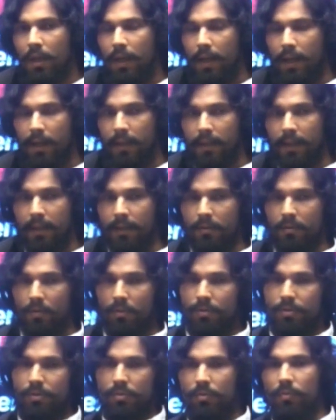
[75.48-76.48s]
And then
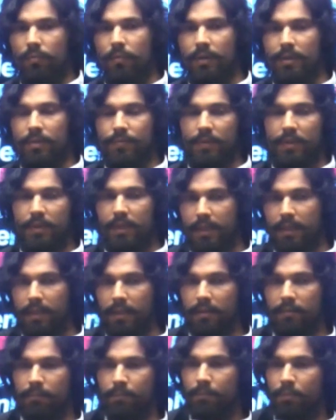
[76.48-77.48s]
those two words were taken.
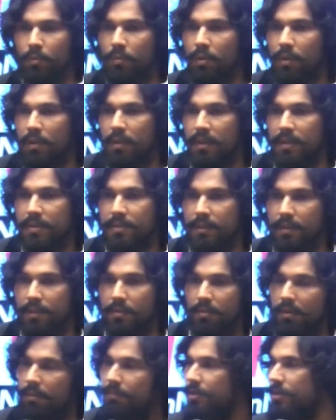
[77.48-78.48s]
Poor, they said
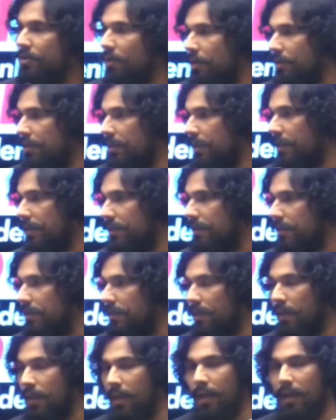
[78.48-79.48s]
you're a misogynist,
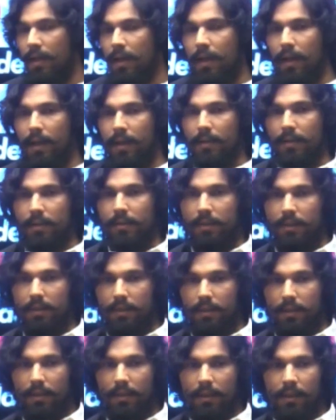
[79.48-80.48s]
and
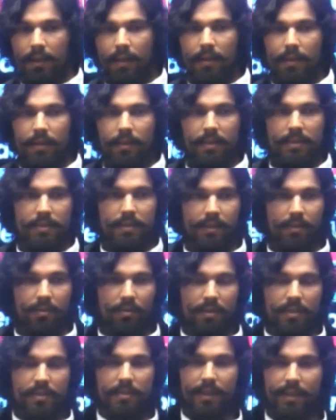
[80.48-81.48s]
girl, they said
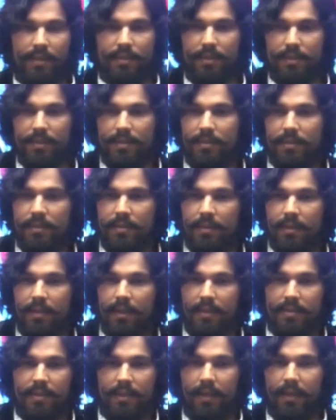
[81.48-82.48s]
you're a sexist. I
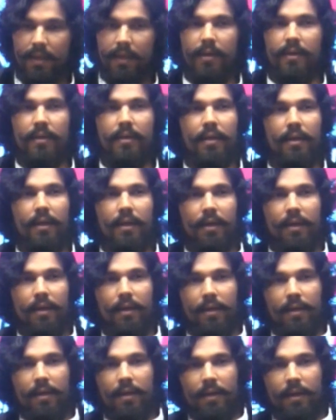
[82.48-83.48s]
said, hey,
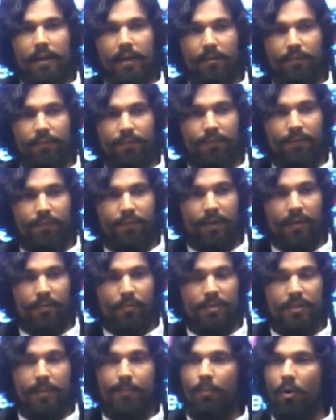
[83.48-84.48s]
if it
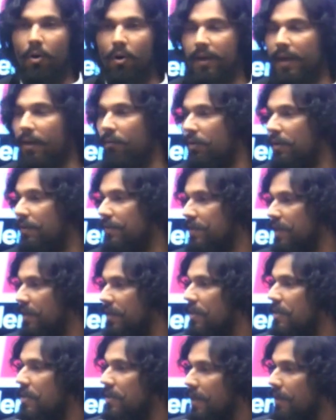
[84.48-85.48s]
was a boy, I would have said
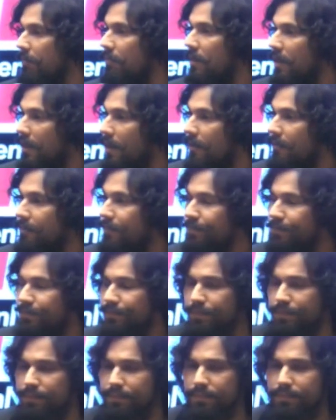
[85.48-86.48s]
the same thing.
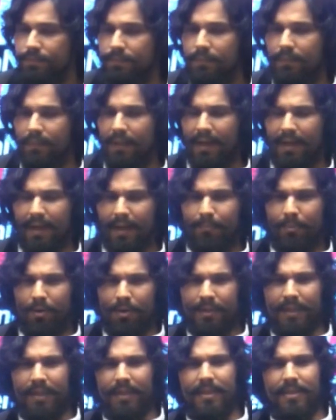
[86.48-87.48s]
And I
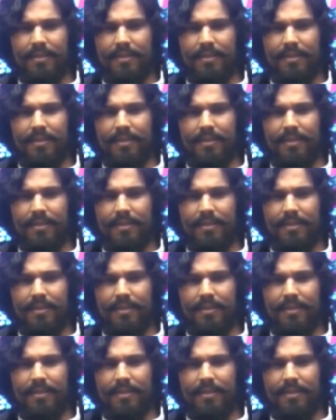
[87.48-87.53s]
pointedly